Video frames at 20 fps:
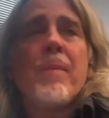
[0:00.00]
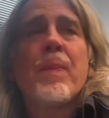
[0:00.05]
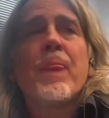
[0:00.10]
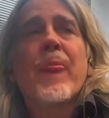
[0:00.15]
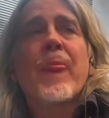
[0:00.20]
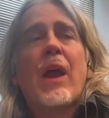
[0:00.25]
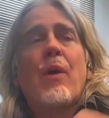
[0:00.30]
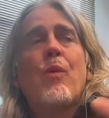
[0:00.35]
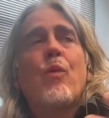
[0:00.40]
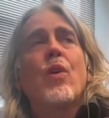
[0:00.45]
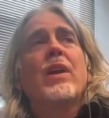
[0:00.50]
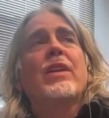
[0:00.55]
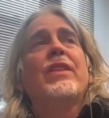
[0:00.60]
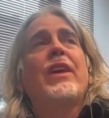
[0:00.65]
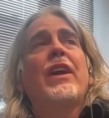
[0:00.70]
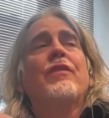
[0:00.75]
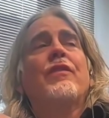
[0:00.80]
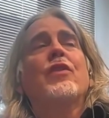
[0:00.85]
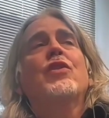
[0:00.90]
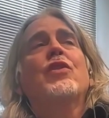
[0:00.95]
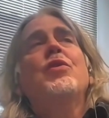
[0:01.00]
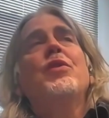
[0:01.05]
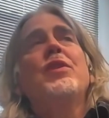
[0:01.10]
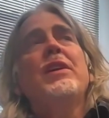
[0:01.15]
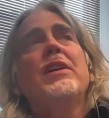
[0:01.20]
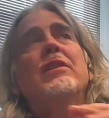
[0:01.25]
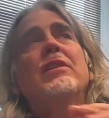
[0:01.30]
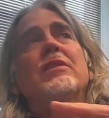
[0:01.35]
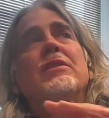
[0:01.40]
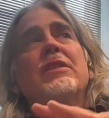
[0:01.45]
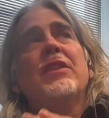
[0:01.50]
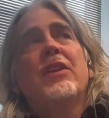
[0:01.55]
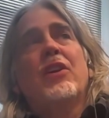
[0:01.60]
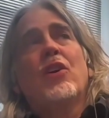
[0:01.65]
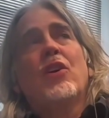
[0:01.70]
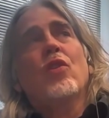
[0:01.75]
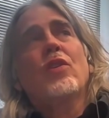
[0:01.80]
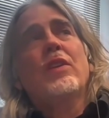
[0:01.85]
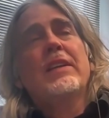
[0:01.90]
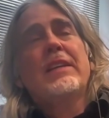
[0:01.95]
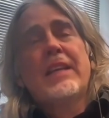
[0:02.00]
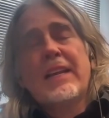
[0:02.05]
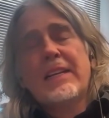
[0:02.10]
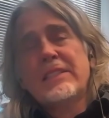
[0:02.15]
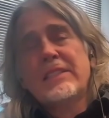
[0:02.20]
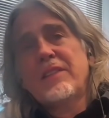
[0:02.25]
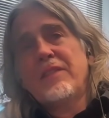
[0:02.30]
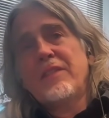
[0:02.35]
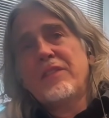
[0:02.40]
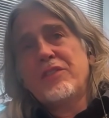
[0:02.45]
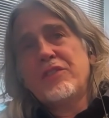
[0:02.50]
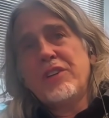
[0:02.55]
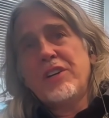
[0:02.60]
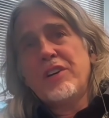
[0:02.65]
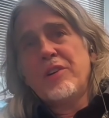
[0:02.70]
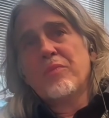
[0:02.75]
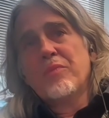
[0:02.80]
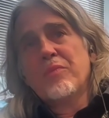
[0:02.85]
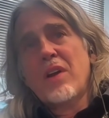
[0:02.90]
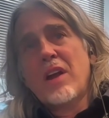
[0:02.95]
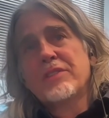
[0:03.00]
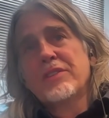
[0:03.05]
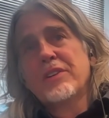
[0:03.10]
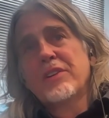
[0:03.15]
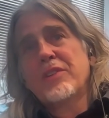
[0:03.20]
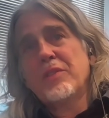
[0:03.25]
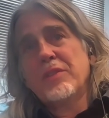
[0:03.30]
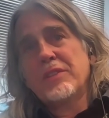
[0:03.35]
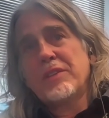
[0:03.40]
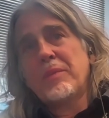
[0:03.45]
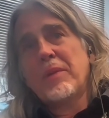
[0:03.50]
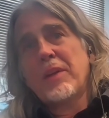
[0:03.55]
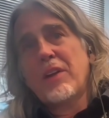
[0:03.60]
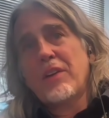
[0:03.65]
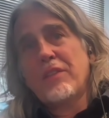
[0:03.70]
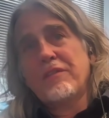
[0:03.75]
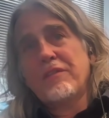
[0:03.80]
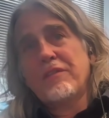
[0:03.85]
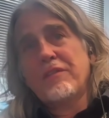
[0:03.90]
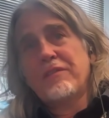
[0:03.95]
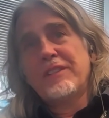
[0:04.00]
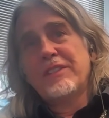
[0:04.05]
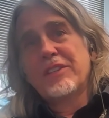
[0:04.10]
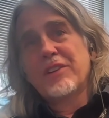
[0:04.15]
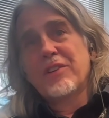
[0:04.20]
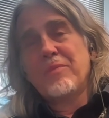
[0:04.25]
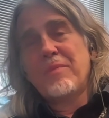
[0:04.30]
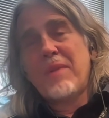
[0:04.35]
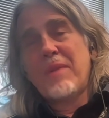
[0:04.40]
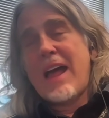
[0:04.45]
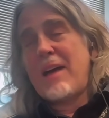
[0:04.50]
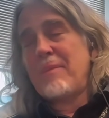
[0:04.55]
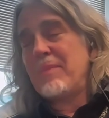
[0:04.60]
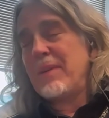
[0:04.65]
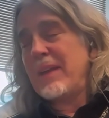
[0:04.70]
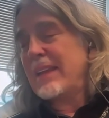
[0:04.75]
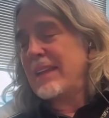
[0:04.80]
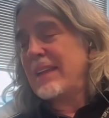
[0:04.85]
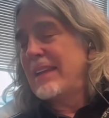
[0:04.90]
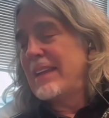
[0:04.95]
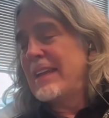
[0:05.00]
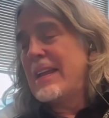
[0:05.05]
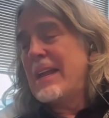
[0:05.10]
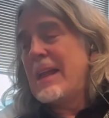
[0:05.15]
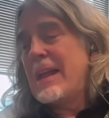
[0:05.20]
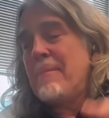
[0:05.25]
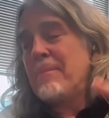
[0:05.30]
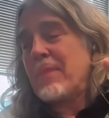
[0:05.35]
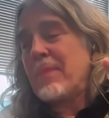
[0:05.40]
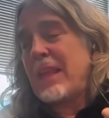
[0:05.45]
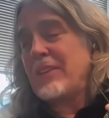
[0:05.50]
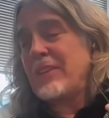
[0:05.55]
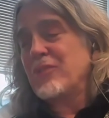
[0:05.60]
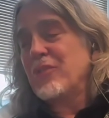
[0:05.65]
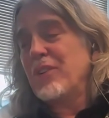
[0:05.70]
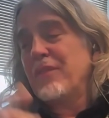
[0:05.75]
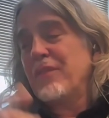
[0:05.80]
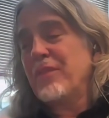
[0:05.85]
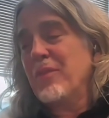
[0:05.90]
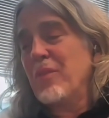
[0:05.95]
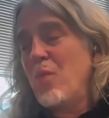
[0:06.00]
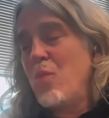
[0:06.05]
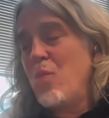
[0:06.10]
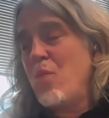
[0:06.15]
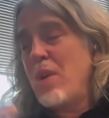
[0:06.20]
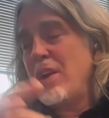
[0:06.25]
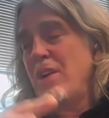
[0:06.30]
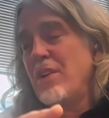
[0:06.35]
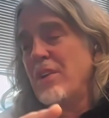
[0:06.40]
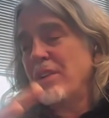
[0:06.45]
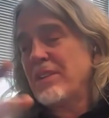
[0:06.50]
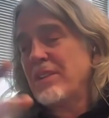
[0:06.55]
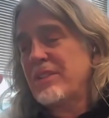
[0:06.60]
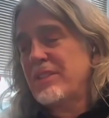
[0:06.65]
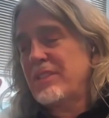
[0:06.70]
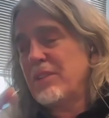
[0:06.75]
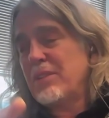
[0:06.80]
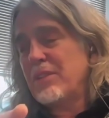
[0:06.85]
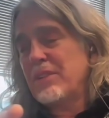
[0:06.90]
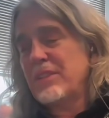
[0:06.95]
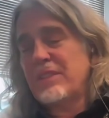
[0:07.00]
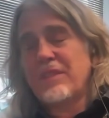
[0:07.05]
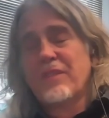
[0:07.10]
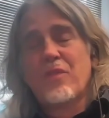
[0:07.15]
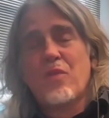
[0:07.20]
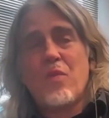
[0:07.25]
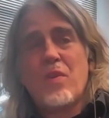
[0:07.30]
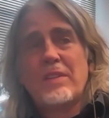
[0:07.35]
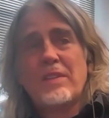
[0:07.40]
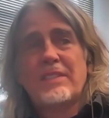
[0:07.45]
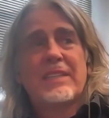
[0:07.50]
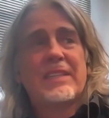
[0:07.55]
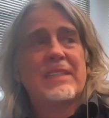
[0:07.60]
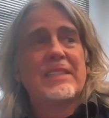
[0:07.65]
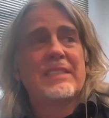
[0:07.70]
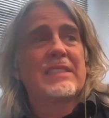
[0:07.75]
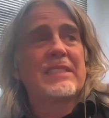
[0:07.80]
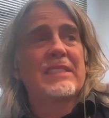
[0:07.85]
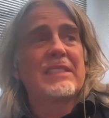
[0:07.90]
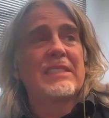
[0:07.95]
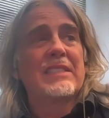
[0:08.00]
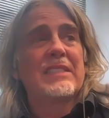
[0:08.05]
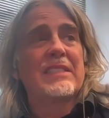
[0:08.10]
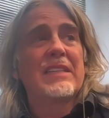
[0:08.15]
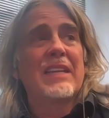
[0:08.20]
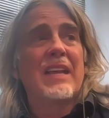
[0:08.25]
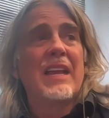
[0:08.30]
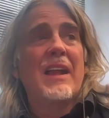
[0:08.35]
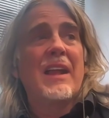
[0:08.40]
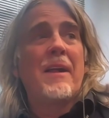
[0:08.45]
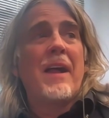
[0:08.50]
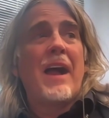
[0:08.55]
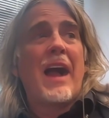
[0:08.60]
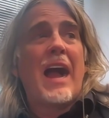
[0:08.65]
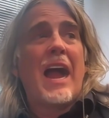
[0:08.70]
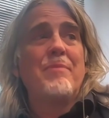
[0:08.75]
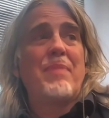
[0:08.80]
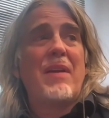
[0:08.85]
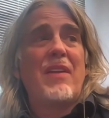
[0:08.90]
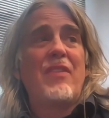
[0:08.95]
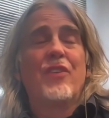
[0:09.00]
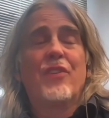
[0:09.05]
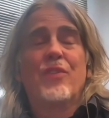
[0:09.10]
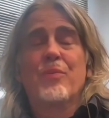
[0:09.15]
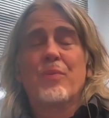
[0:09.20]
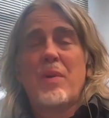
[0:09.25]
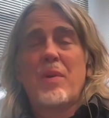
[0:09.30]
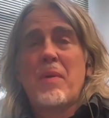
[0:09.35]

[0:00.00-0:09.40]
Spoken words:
I worked there for 2 years in the early days of the Genome Project, doing something called physical mapping. And sort of through a weird series of coincidences, I'd been there 3